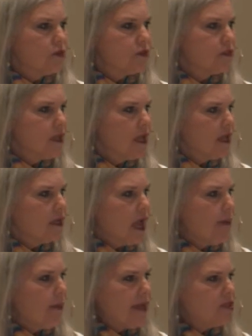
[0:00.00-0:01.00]
a son, I
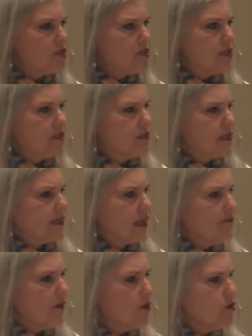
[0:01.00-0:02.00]
imagine she's saying,
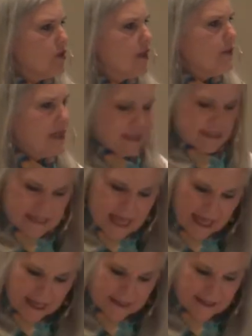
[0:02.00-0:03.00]
if you give me a
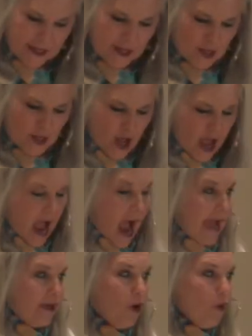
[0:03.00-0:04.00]
son,
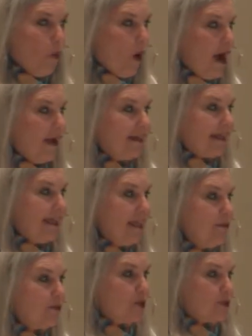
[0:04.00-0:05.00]
I don't want
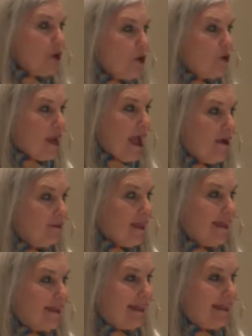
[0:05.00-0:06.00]
him to turn out
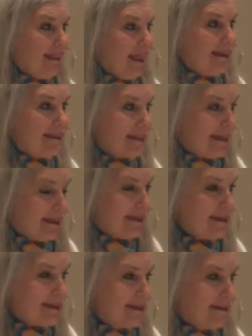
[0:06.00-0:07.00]
like Eli's
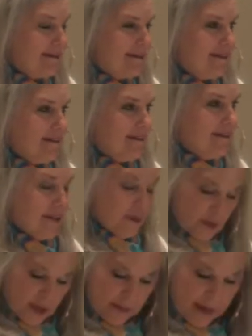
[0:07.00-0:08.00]
kids. They're
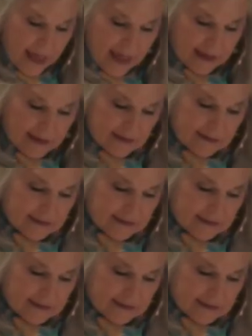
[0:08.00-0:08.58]
pretty bad.